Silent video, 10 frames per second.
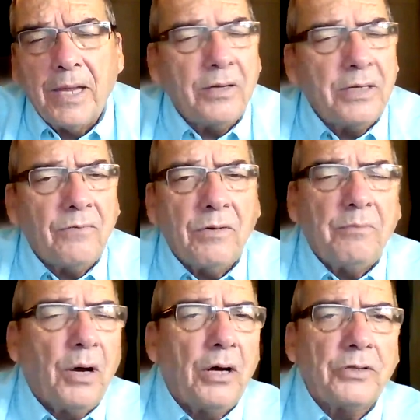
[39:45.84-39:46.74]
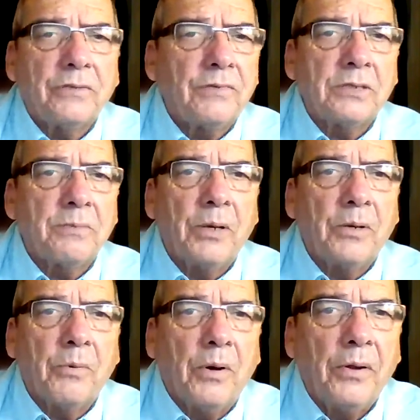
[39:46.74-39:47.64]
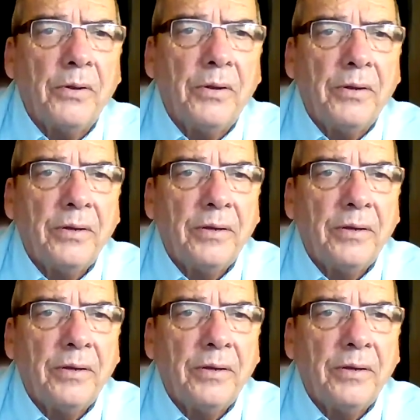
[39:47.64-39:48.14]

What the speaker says: There are different parts of the spirit world.